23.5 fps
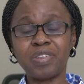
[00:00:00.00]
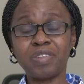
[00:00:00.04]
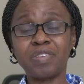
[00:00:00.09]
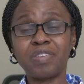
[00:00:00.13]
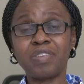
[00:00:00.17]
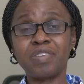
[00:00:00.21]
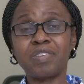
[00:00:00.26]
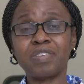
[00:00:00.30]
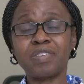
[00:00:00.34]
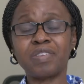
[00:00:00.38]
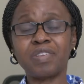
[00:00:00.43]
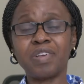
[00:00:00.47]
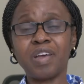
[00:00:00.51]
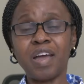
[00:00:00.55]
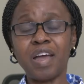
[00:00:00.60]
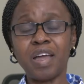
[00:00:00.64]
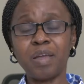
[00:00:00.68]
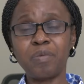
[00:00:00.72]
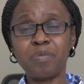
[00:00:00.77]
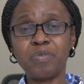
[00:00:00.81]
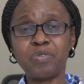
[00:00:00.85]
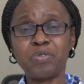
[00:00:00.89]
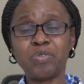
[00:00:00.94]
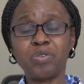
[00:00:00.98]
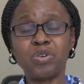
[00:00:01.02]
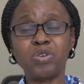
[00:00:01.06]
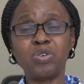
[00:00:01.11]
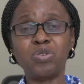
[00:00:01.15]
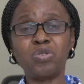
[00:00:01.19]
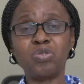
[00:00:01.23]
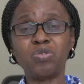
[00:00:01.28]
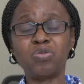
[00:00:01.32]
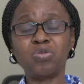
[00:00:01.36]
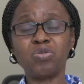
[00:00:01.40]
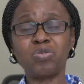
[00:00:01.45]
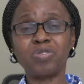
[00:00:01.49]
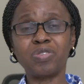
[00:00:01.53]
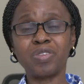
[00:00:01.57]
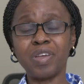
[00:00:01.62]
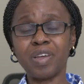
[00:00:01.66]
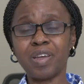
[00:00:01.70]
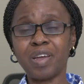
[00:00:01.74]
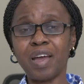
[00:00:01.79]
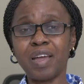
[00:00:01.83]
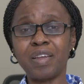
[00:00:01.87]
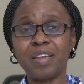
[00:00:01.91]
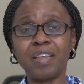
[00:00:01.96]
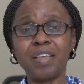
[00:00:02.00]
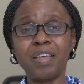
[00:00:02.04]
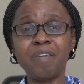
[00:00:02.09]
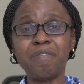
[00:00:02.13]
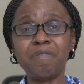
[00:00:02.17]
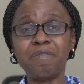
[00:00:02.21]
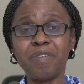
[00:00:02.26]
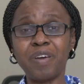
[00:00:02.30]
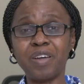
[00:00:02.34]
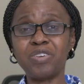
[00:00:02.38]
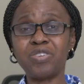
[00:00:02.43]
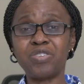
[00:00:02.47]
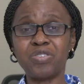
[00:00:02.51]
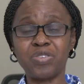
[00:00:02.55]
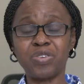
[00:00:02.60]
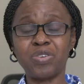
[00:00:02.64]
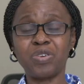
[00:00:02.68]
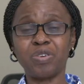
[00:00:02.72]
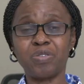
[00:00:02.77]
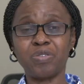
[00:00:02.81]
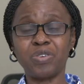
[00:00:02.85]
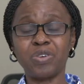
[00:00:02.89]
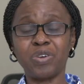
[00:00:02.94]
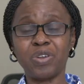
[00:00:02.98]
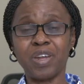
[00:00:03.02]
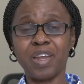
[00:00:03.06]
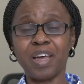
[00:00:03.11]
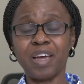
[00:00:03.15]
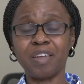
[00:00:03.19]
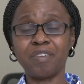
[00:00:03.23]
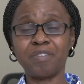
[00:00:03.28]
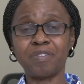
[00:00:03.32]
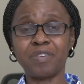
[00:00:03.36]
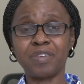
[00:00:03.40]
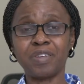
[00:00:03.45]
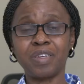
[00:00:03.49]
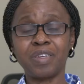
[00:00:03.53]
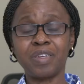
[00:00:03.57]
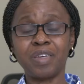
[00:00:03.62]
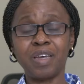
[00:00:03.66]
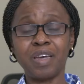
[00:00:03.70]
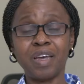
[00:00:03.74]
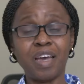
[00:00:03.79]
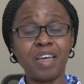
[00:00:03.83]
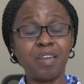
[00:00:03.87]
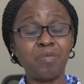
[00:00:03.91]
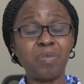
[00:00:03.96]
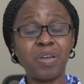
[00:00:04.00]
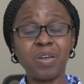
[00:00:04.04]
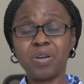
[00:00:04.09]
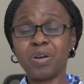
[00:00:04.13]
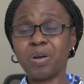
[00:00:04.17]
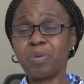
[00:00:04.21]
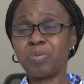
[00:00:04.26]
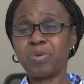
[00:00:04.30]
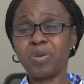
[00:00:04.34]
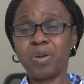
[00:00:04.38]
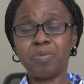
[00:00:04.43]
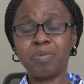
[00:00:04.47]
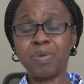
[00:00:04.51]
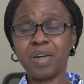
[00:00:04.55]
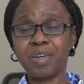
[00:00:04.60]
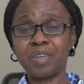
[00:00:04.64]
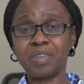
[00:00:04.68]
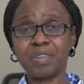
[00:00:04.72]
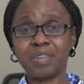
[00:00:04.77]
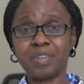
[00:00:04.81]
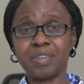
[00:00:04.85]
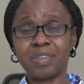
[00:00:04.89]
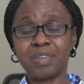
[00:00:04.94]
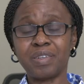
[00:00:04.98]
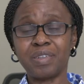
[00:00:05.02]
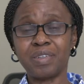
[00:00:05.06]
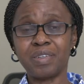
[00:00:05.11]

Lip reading: it is time for you to take an inventory of your life and make up your mind.